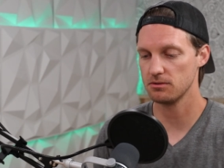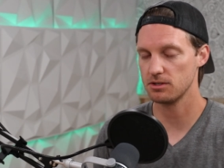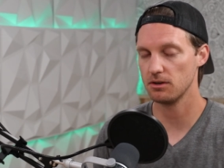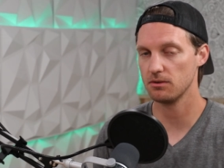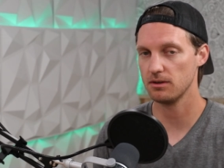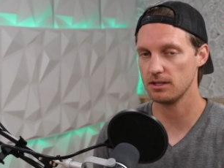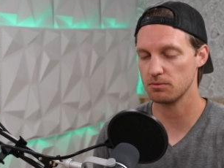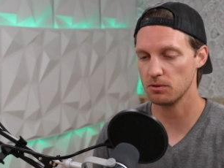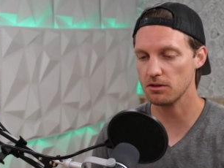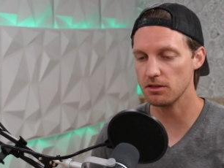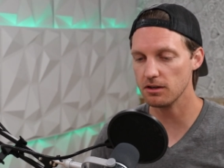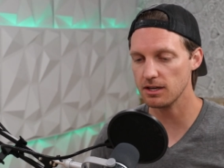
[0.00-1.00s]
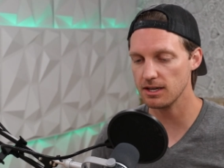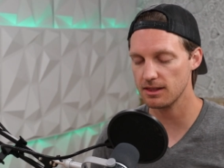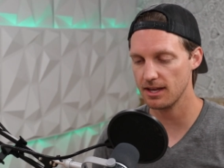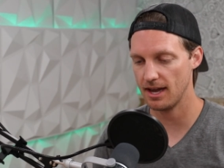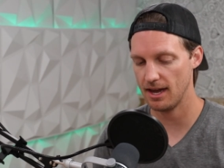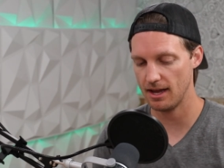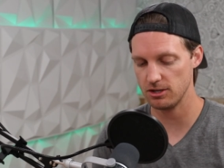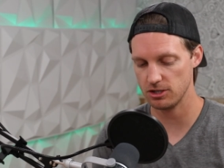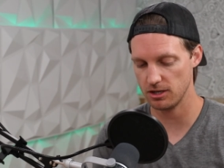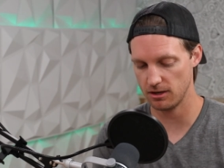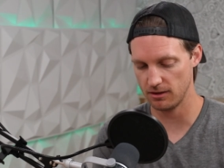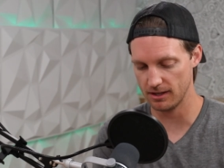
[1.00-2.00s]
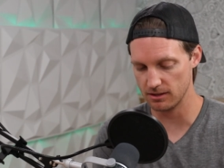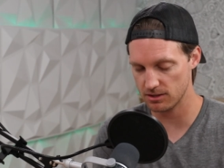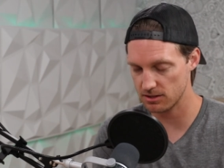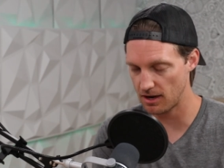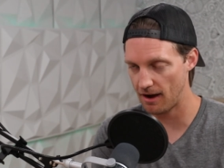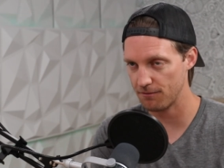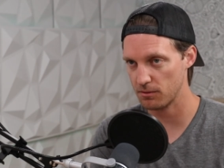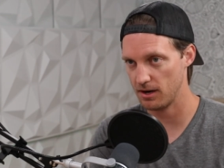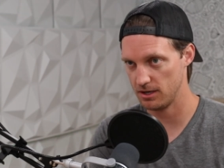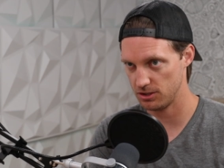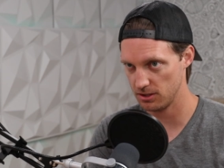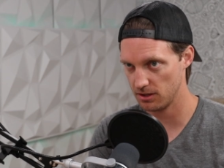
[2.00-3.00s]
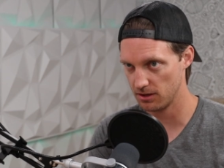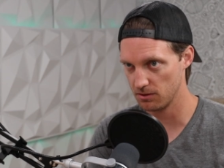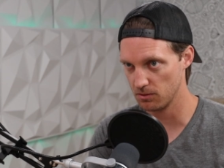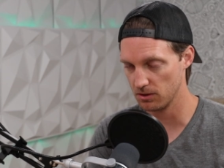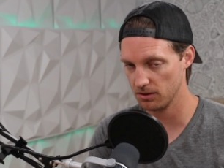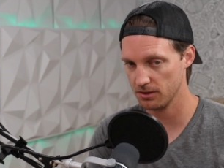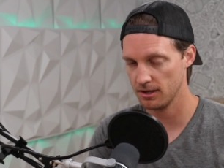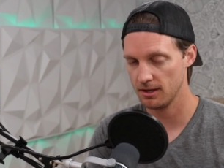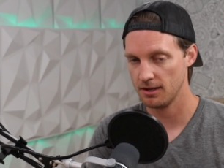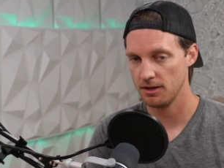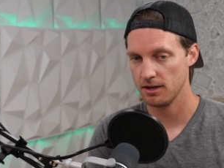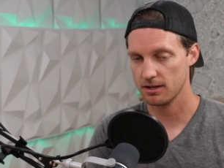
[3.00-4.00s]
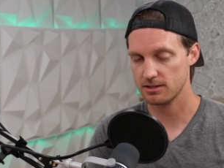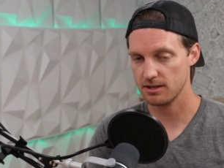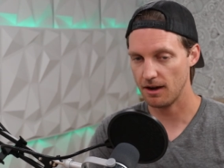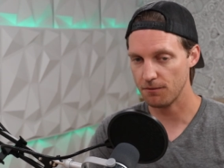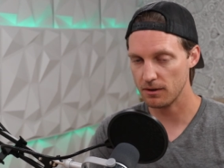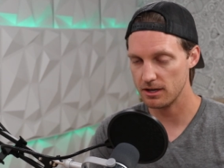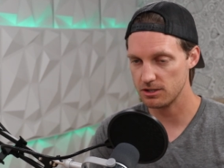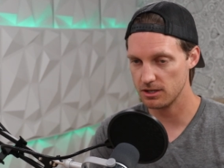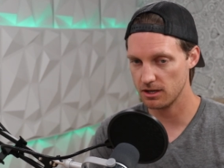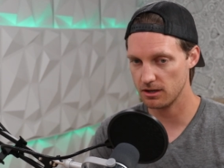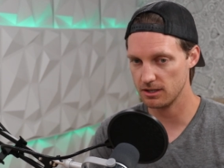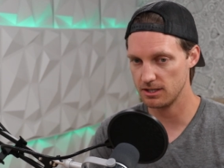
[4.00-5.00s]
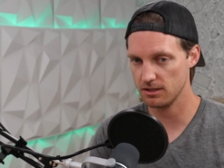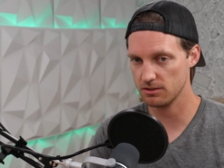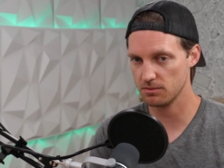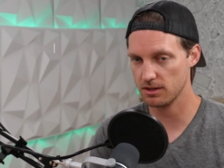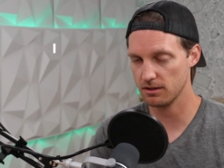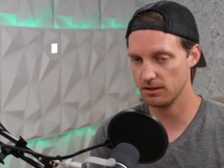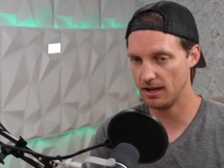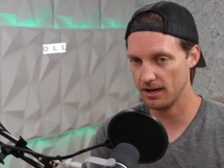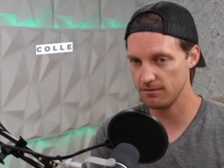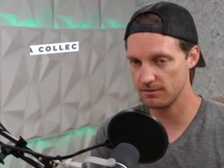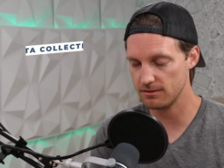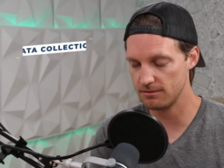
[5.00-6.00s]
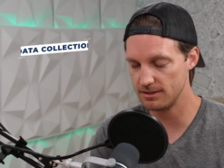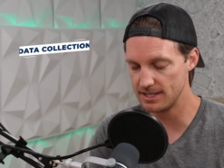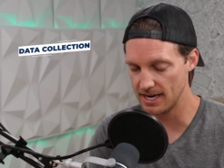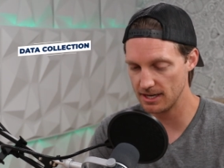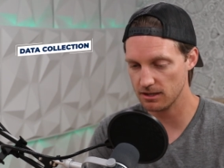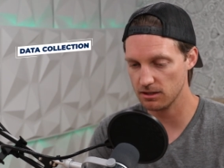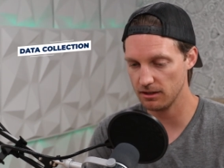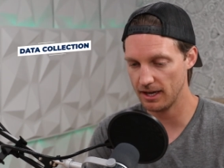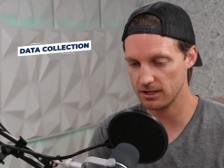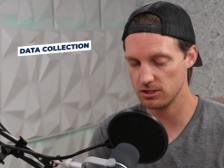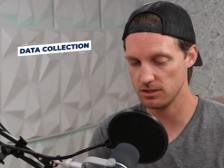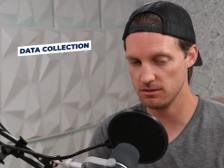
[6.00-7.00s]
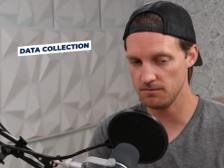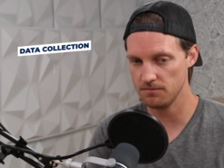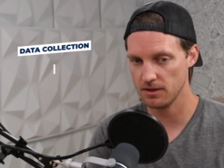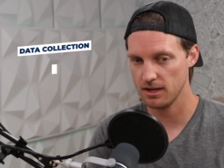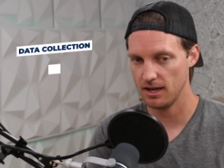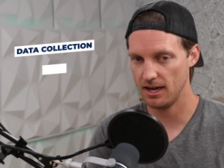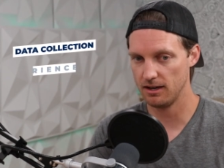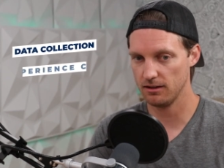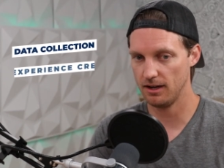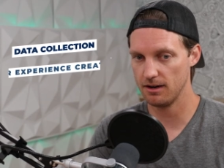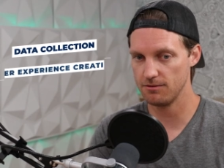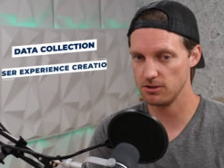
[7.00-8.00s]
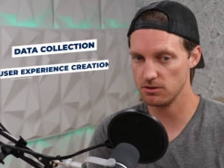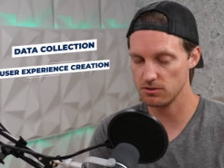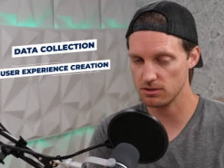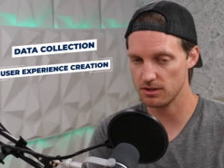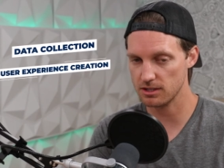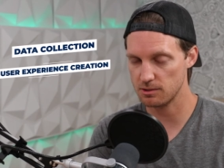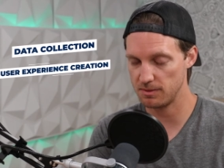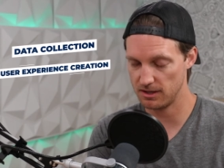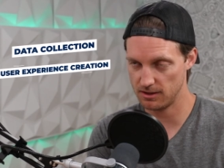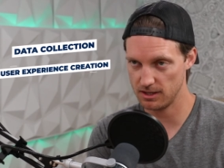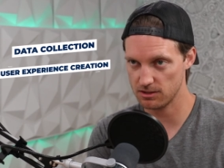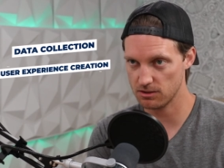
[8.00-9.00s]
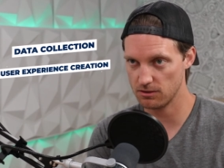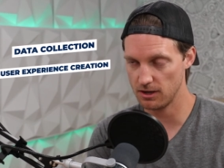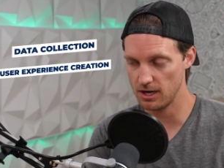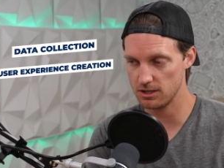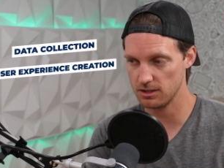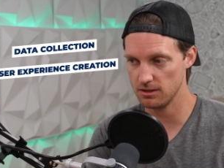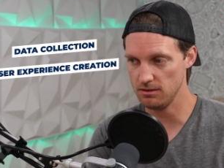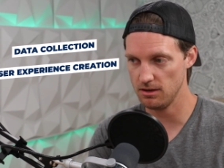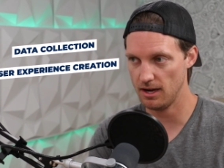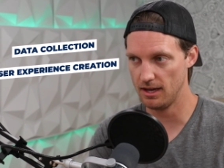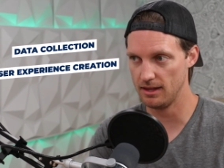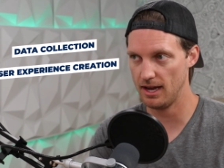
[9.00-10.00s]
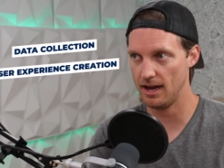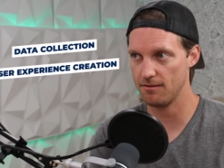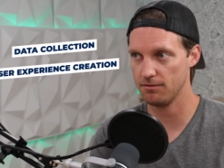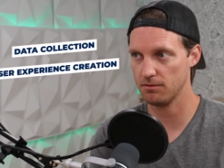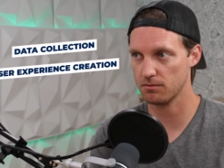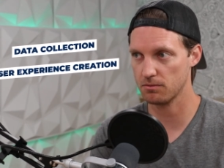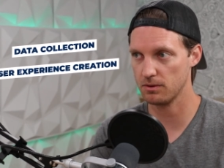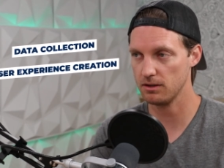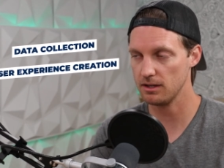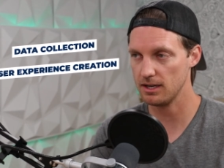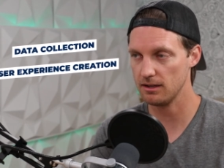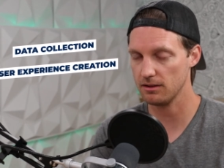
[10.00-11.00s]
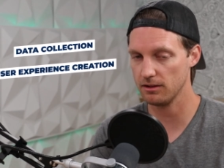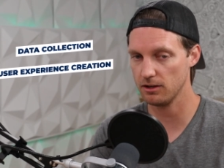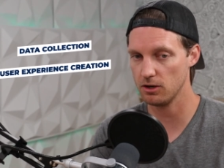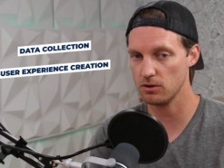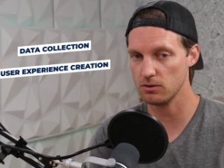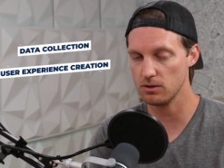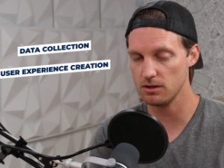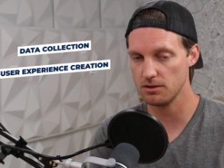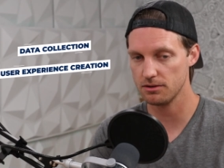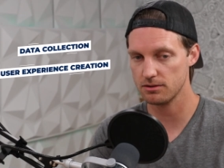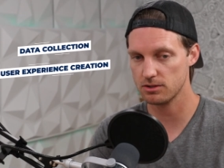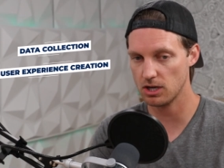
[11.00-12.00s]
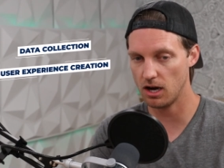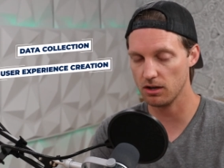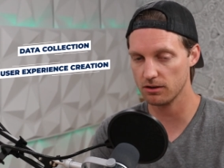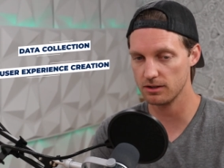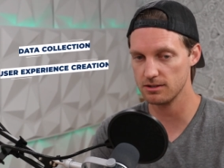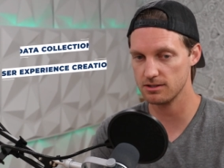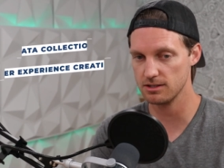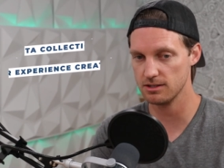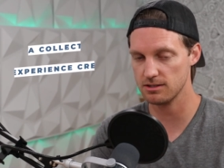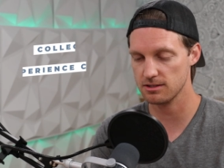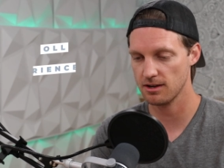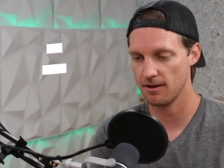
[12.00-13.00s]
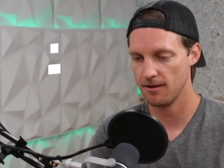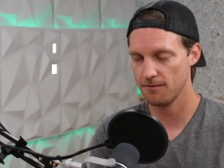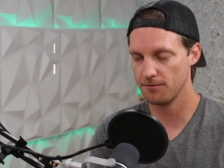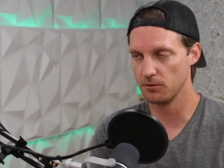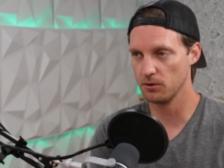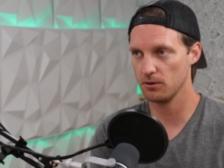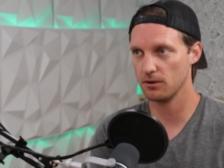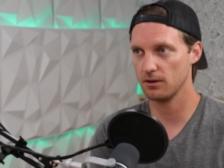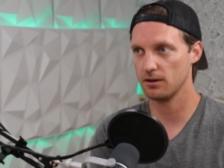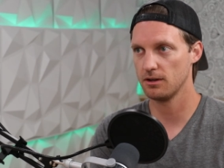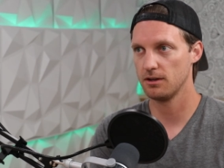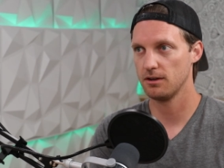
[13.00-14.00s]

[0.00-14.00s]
So it's worth looking at the engineering, like the software engineering world, because software engineering deals with a lot of data collection and a lot of user experience creation, and they have really low tolerances for